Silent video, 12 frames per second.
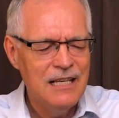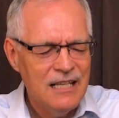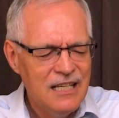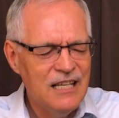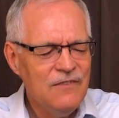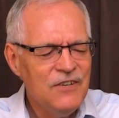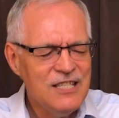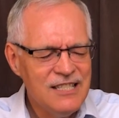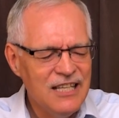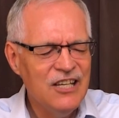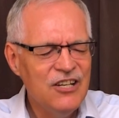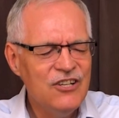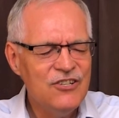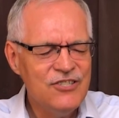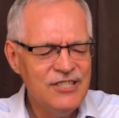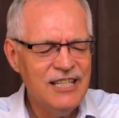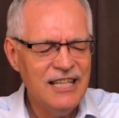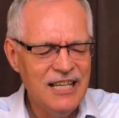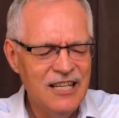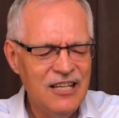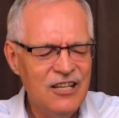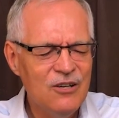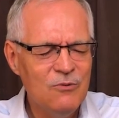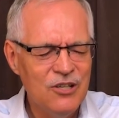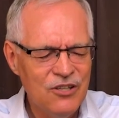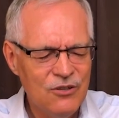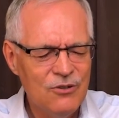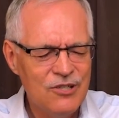Give us ears to hear what you